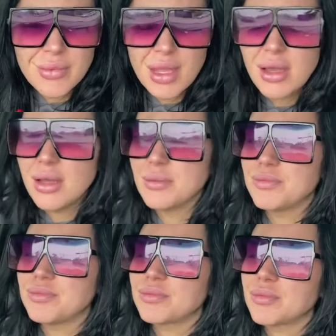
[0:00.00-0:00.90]

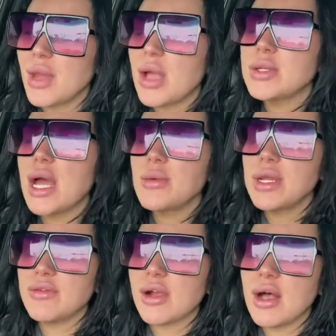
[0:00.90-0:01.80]
I would
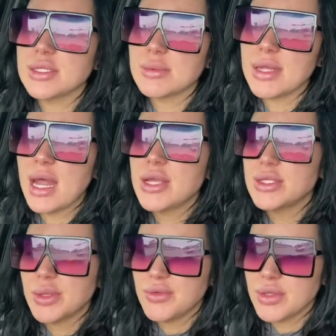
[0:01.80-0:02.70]
never call somebody that. I
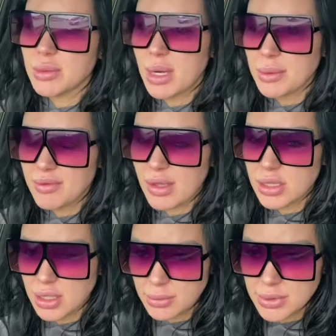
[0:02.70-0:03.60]
used to work for the Department of
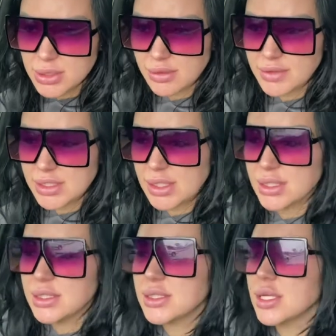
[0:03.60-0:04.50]
Health and Human
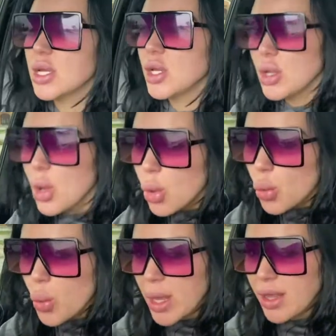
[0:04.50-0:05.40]
Services
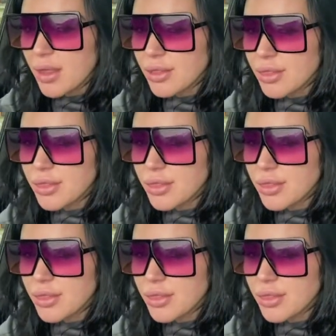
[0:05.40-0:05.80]
with